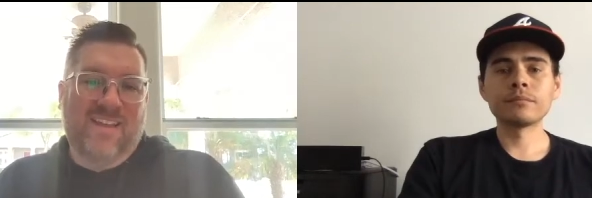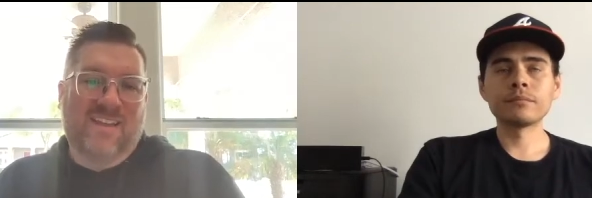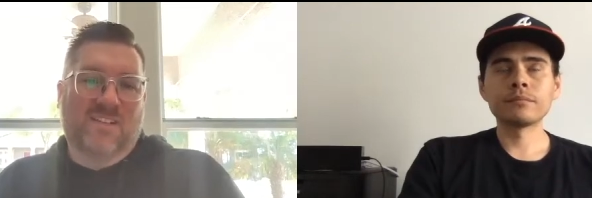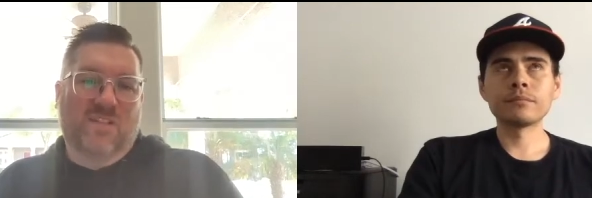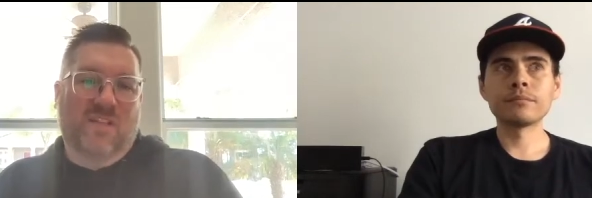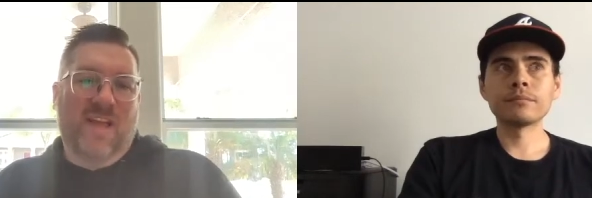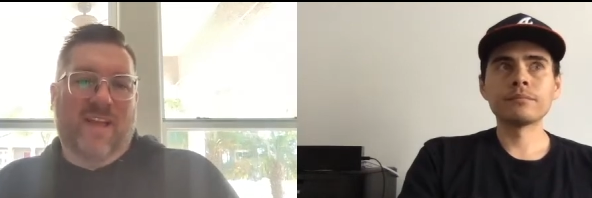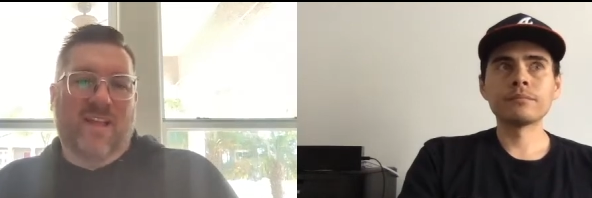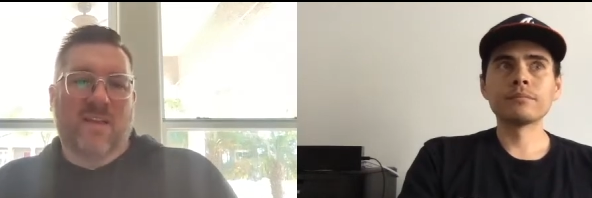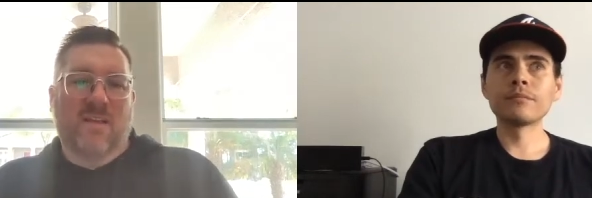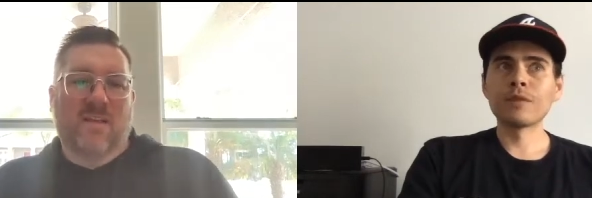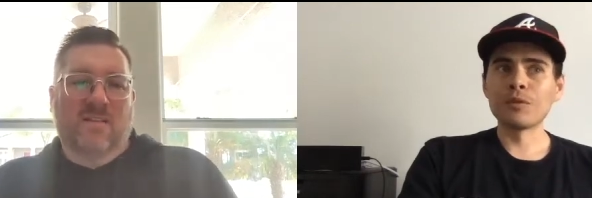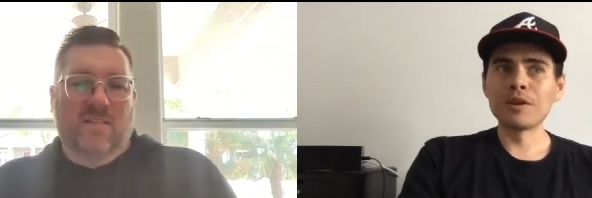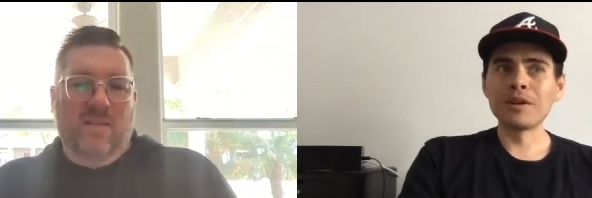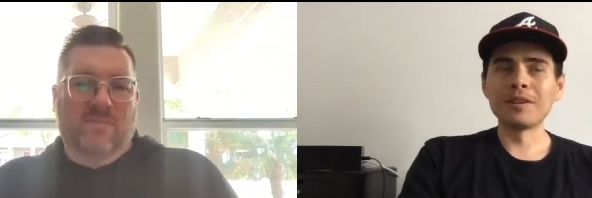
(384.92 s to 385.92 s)
Speaker 1: so like
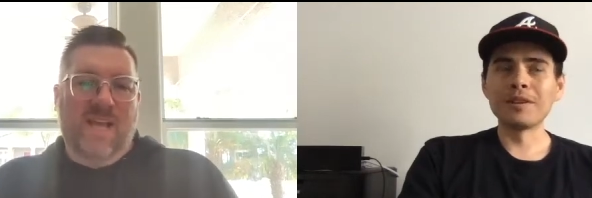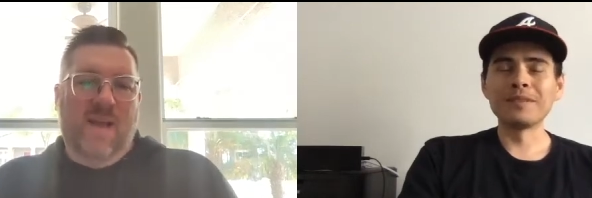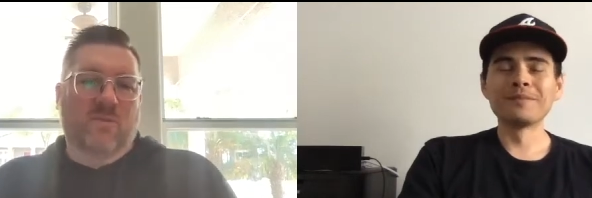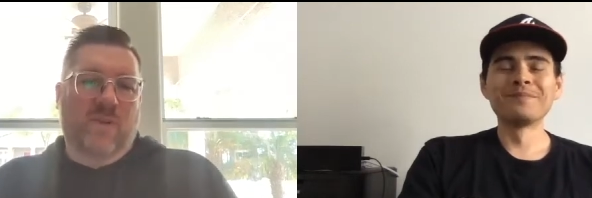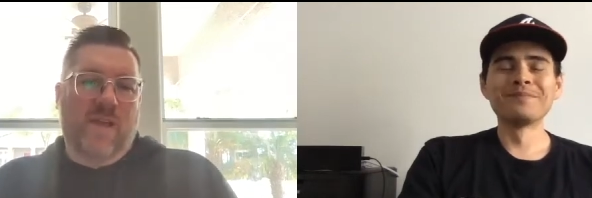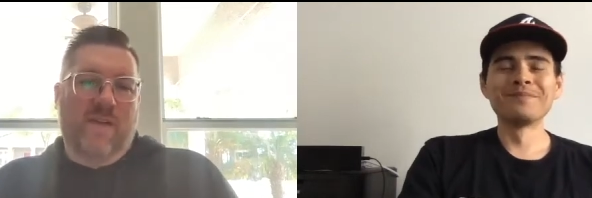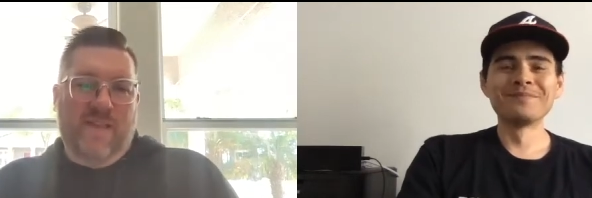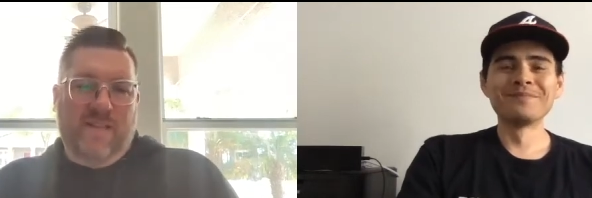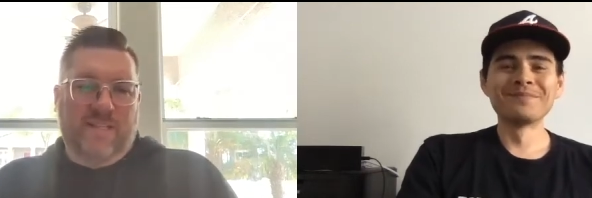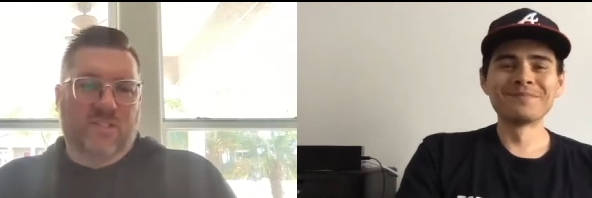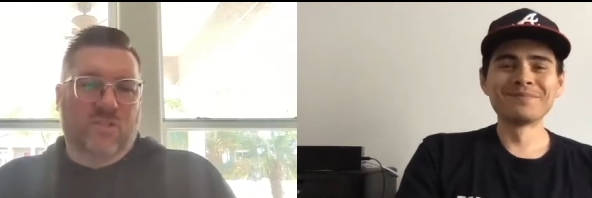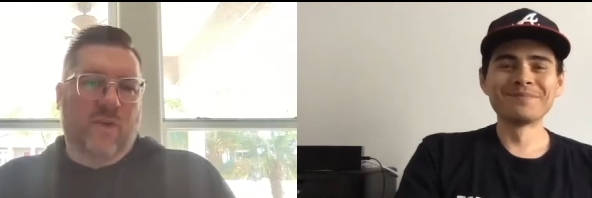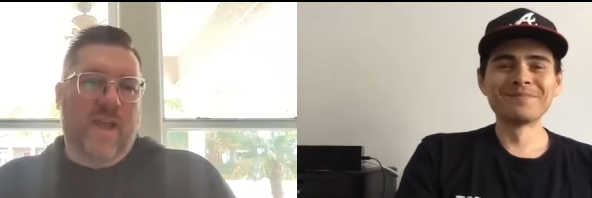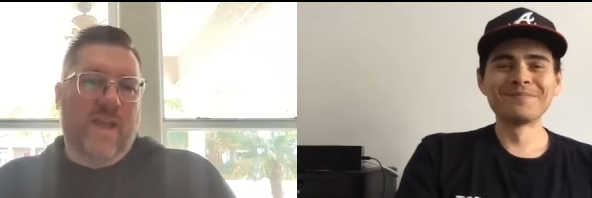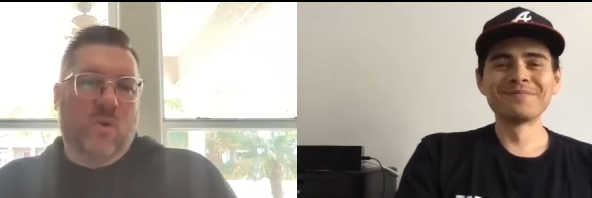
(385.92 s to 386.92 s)
right. sometimes we have like these
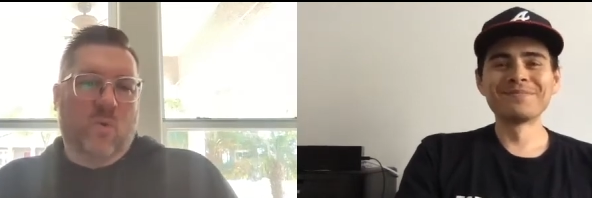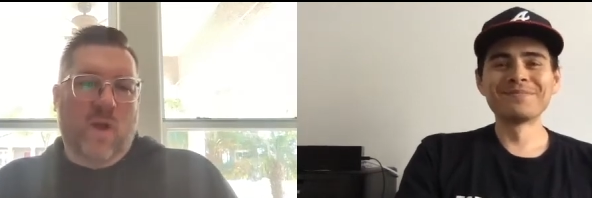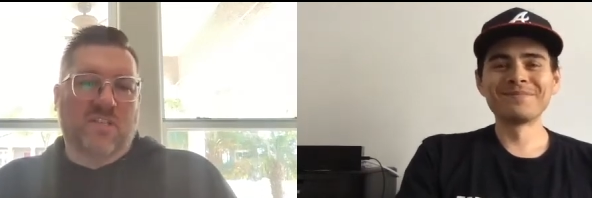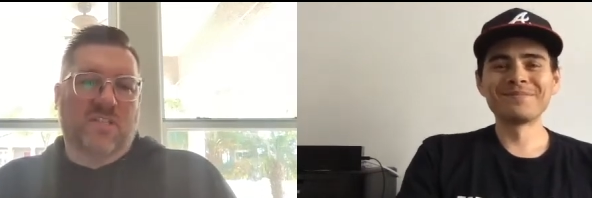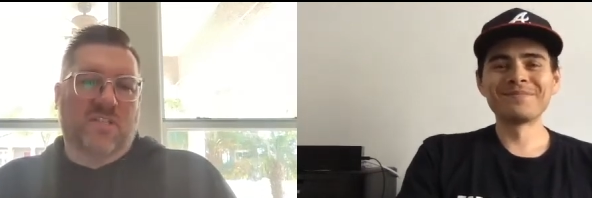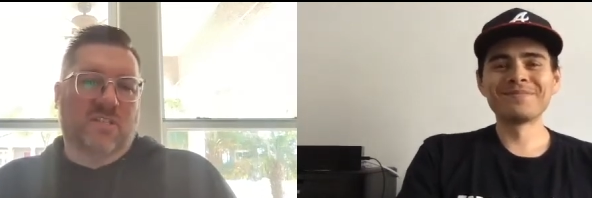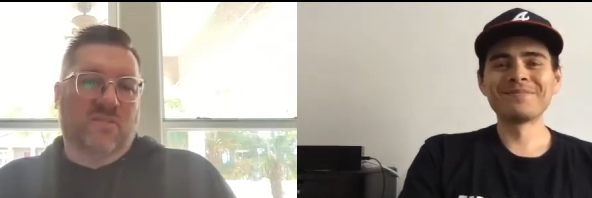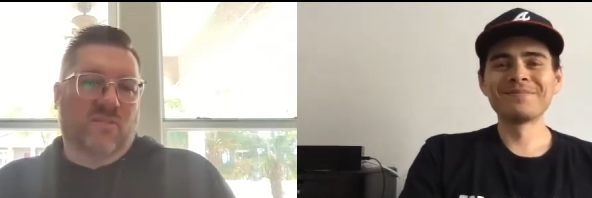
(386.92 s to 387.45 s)
great questions